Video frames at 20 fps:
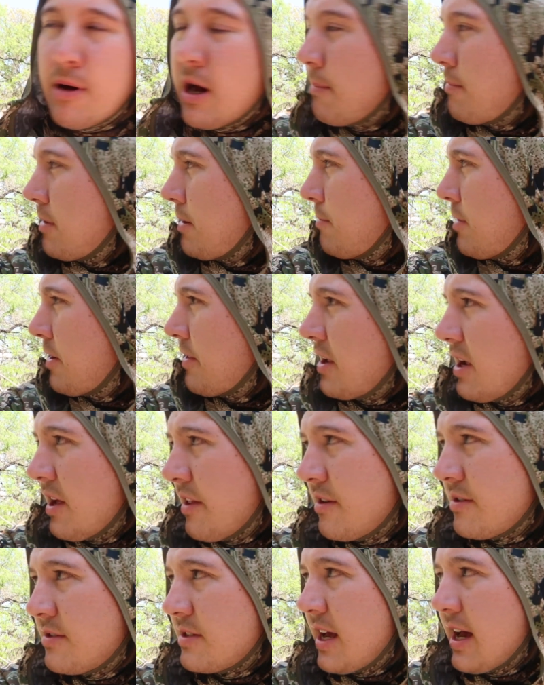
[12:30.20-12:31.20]
pop up on the
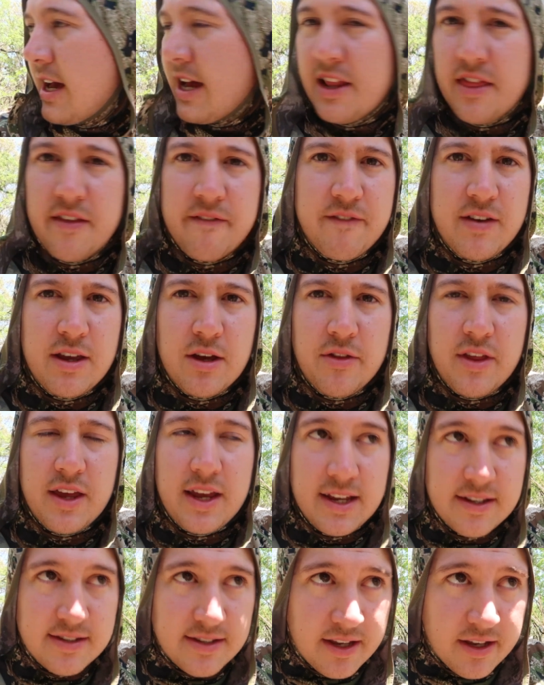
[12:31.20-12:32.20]
other side in the field that
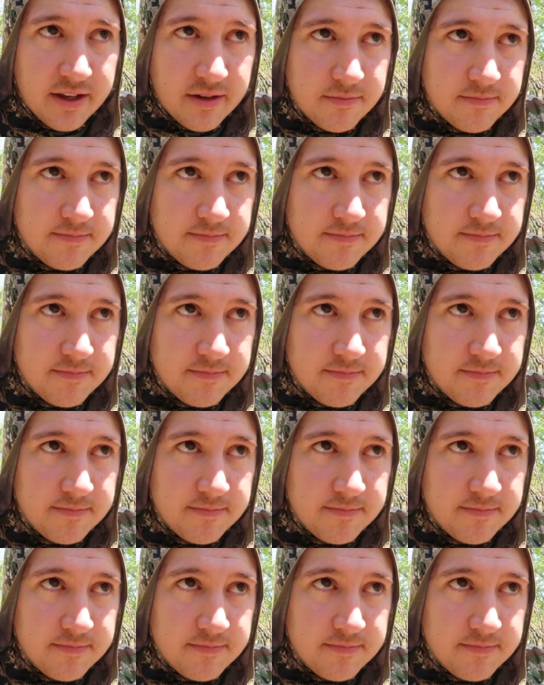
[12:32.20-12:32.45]
he's in.